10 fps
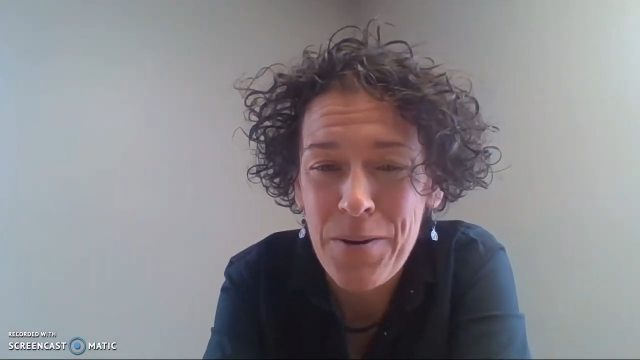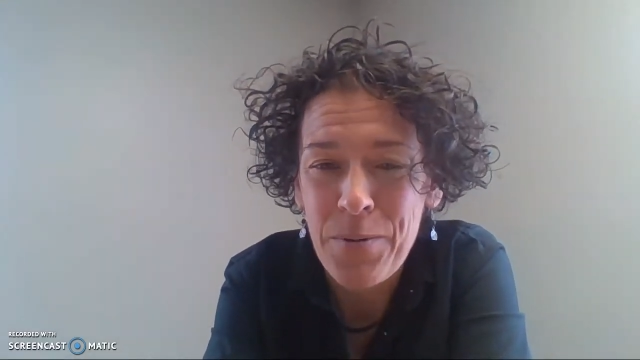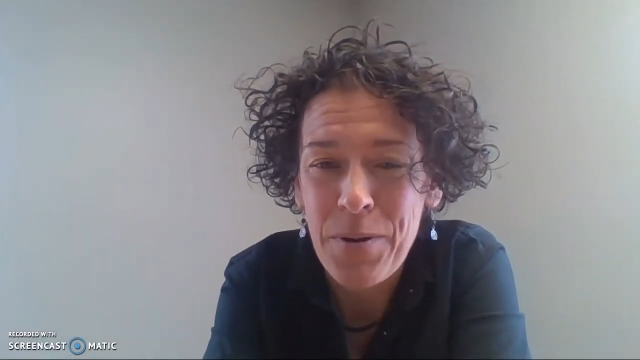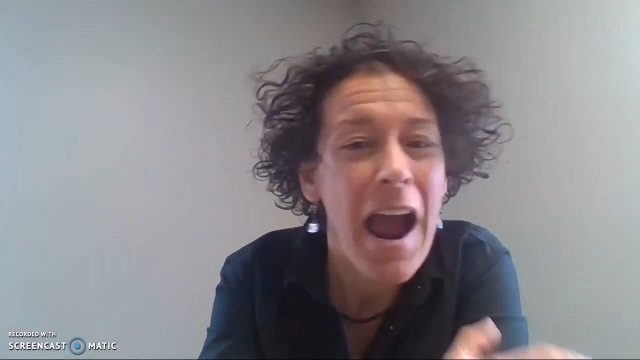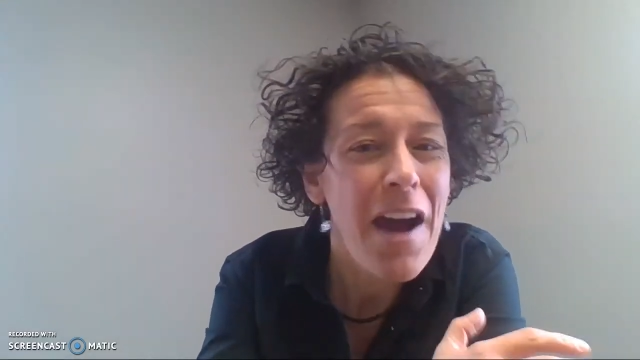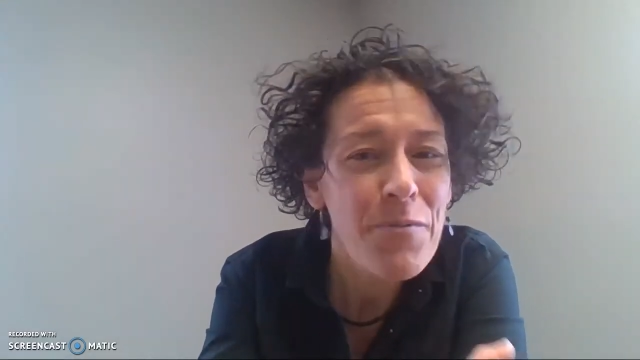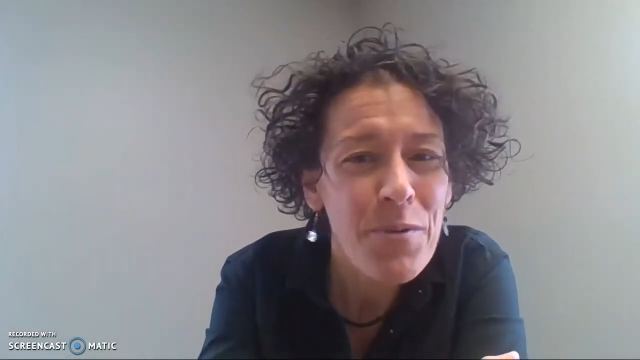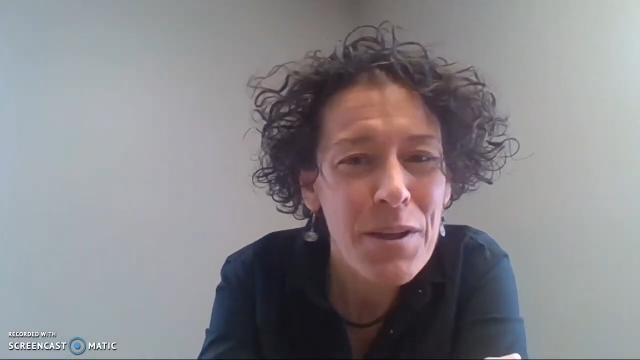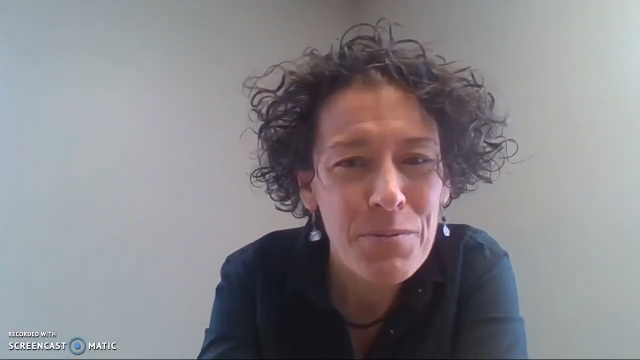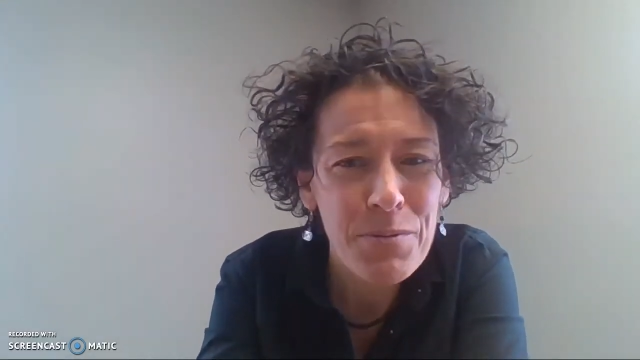We're
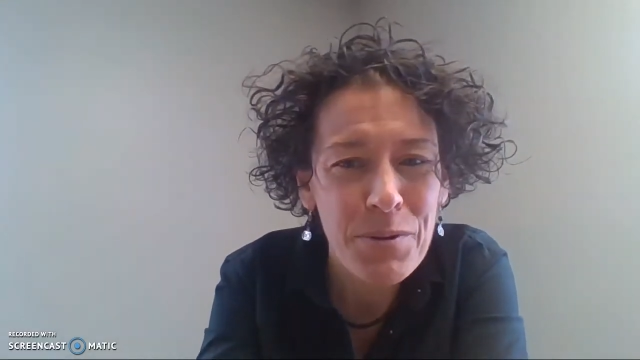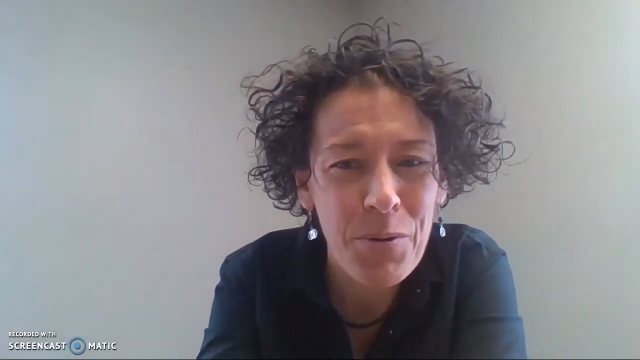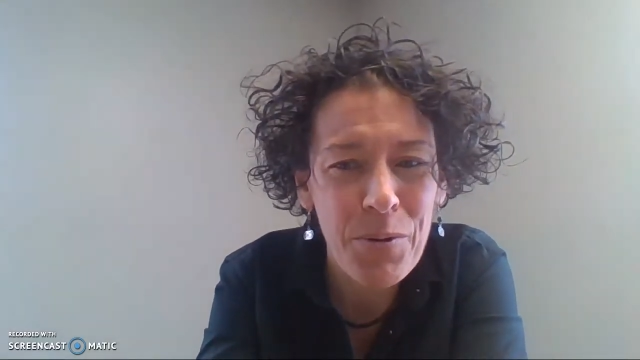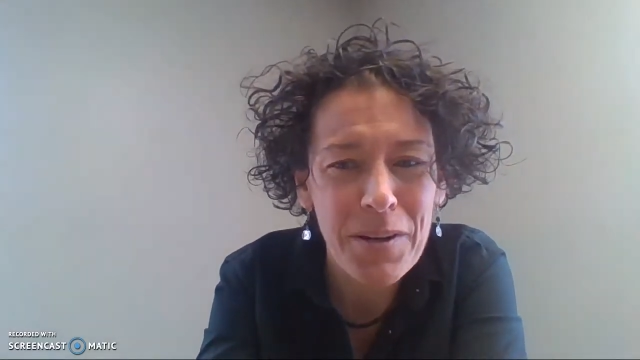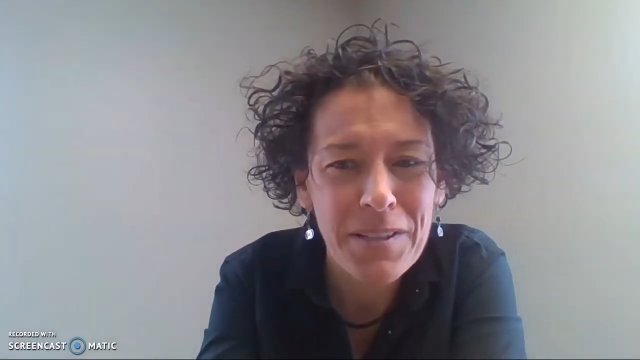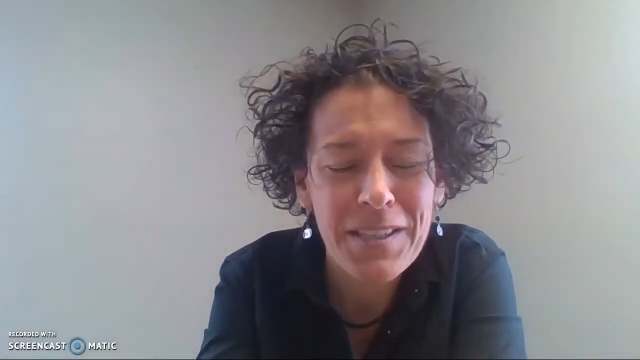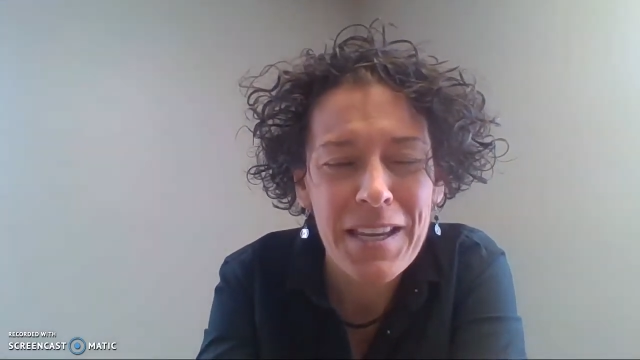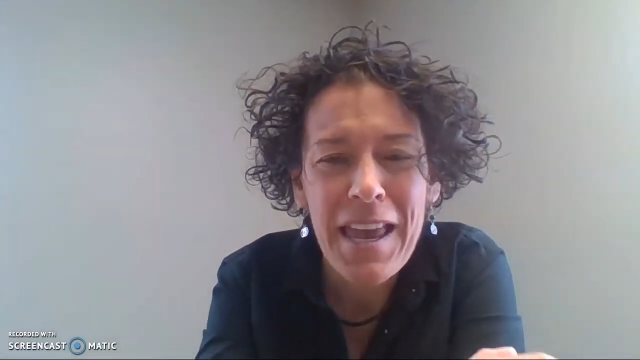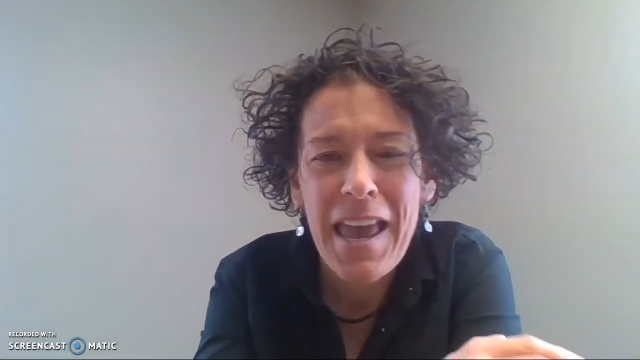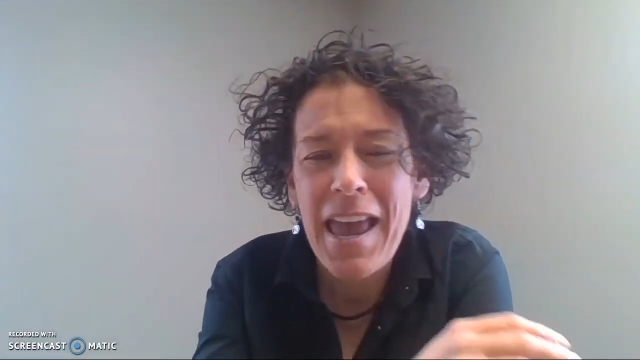halfway through the course,
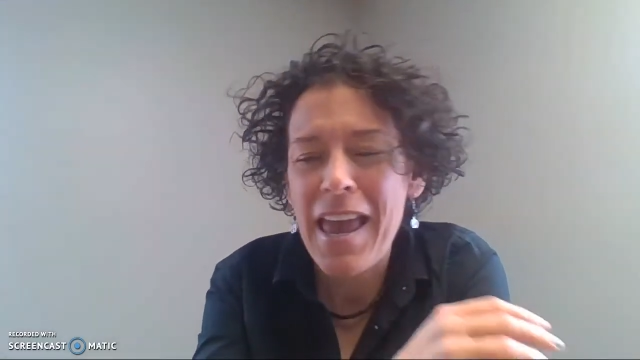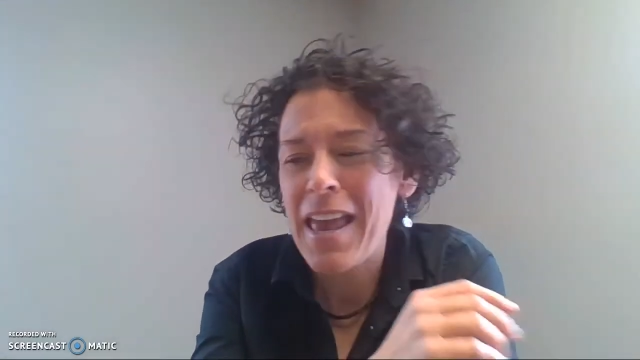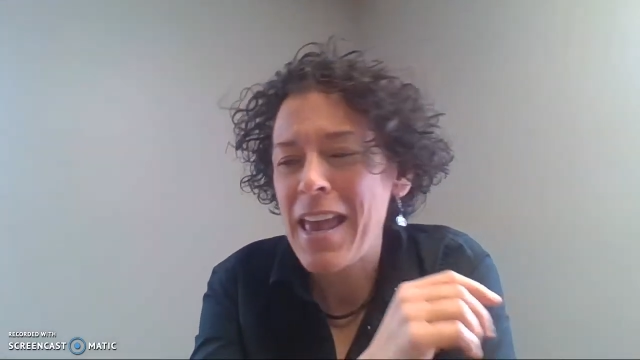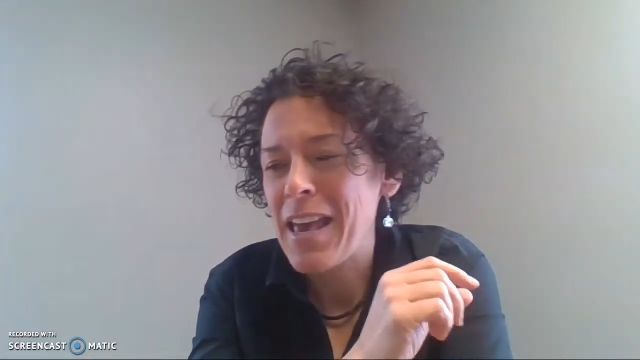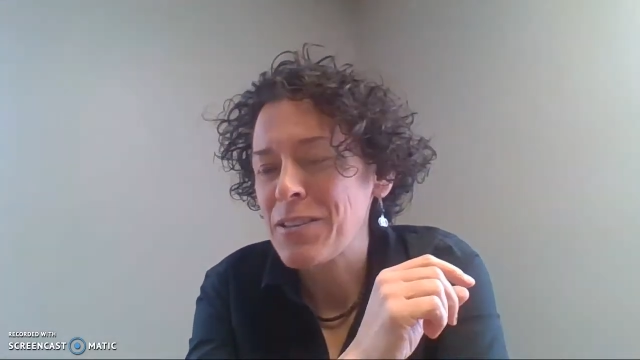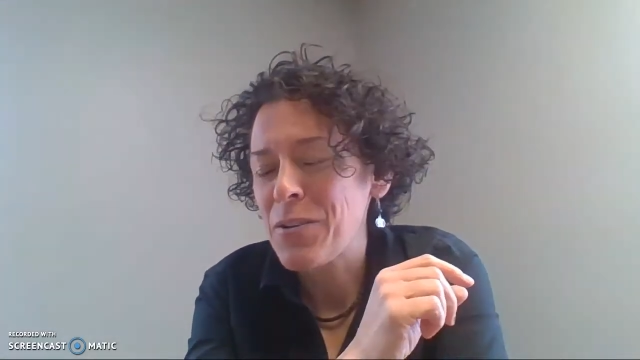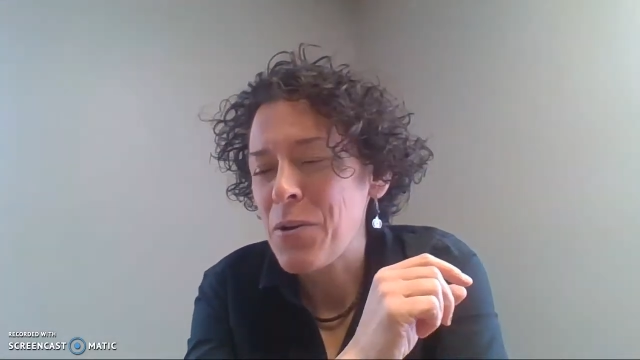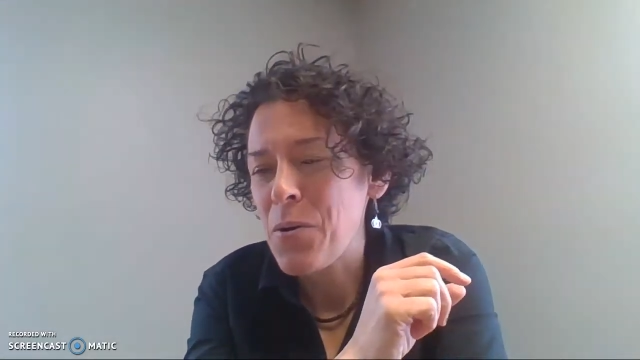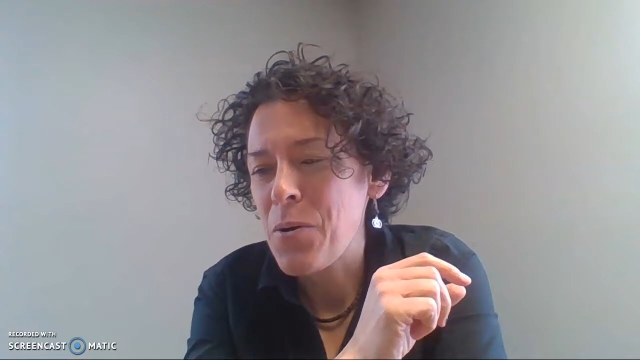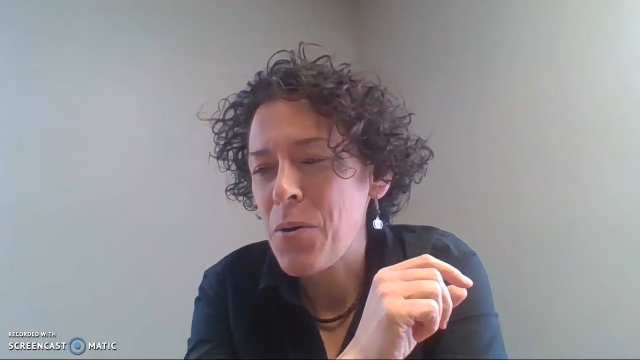and
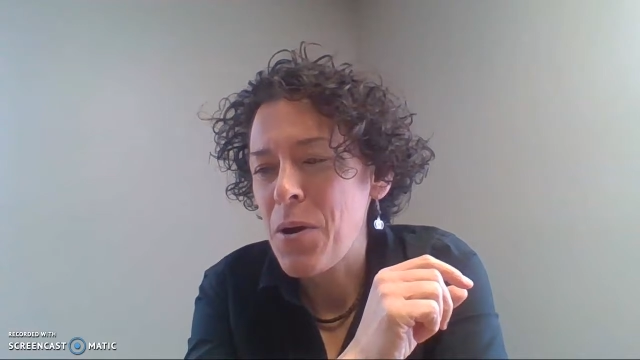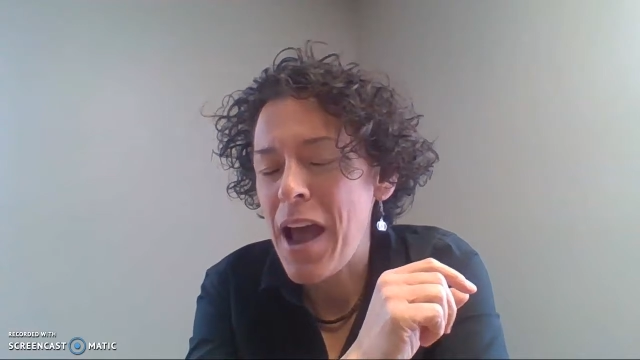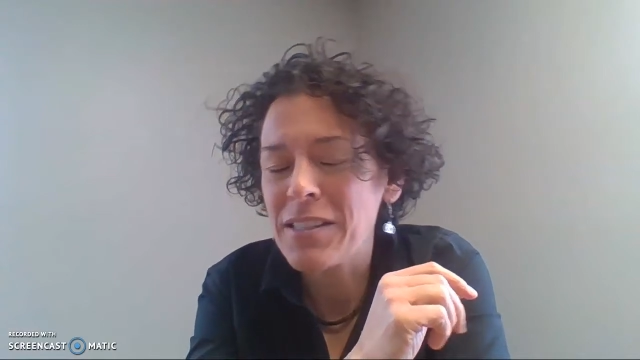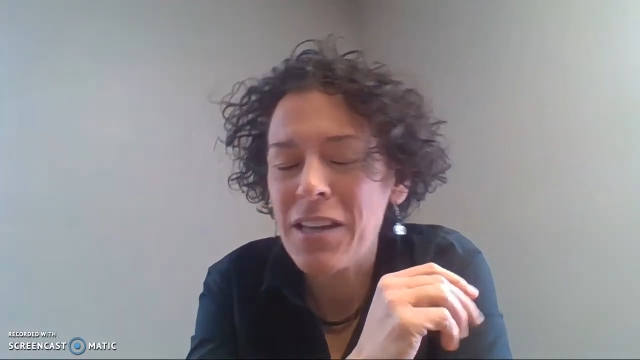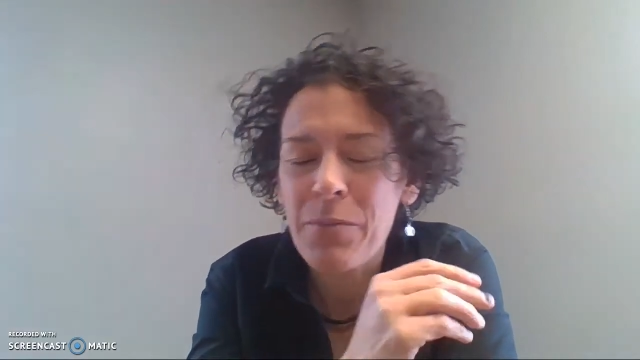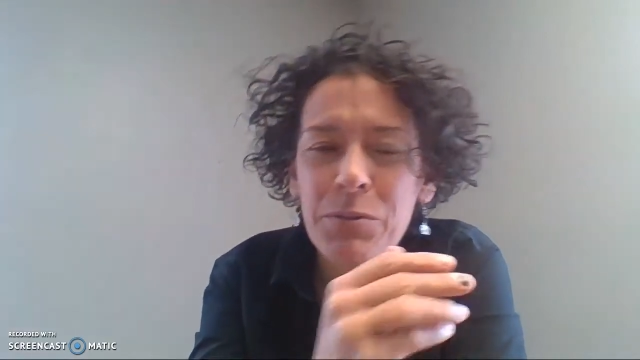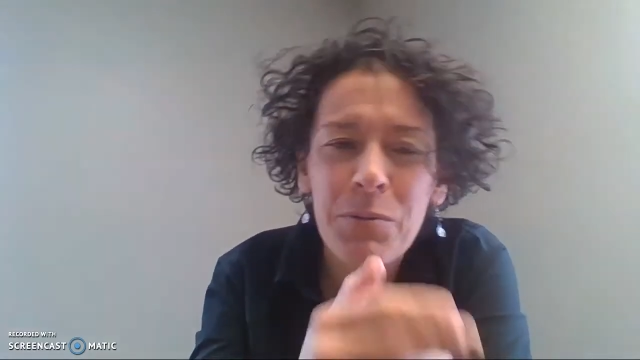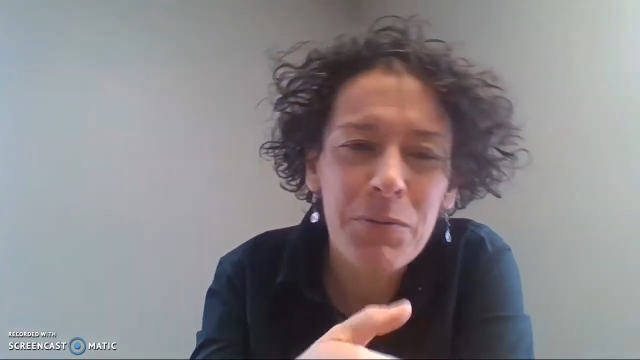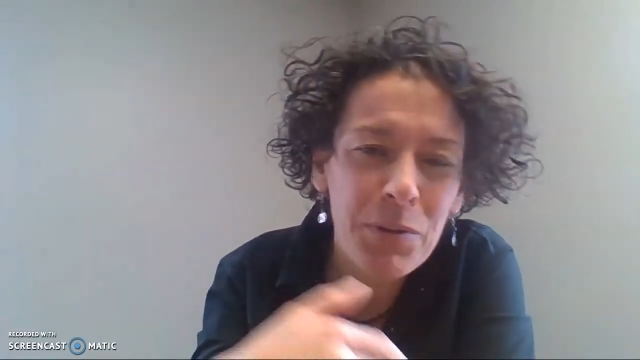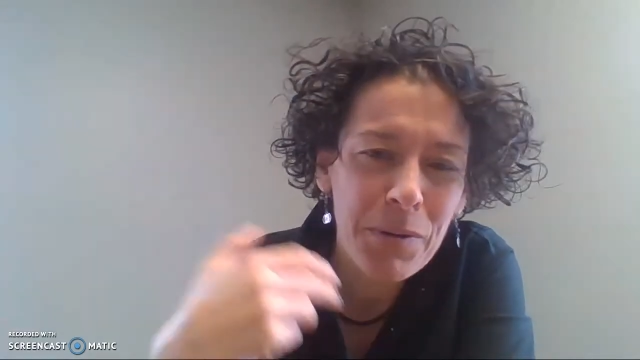as I was
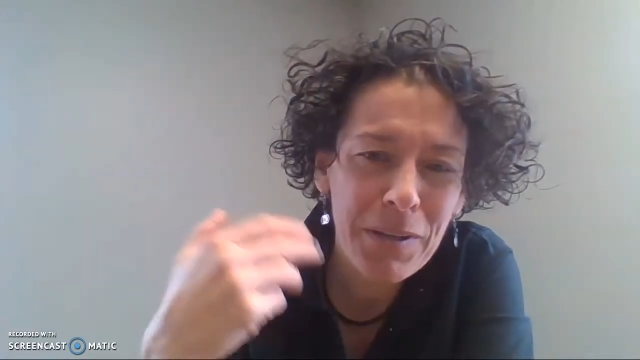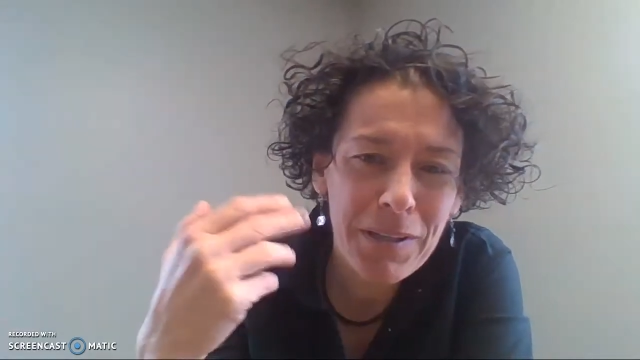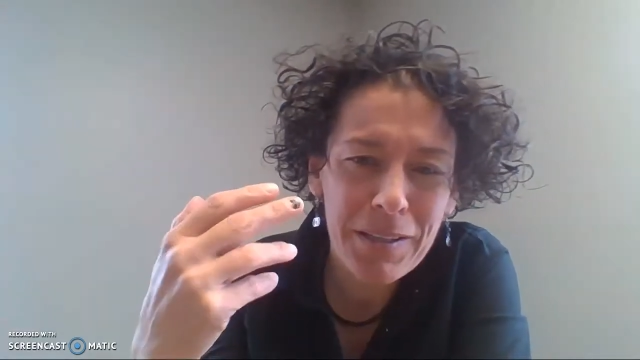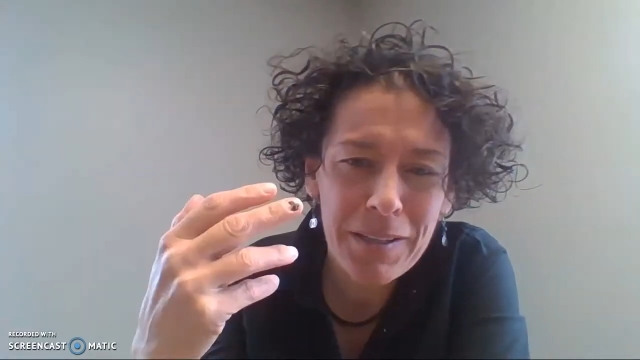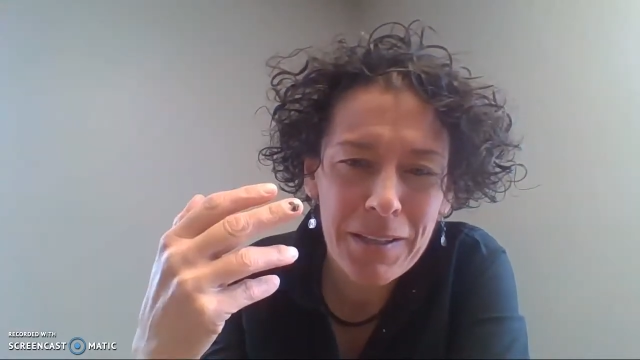reviewing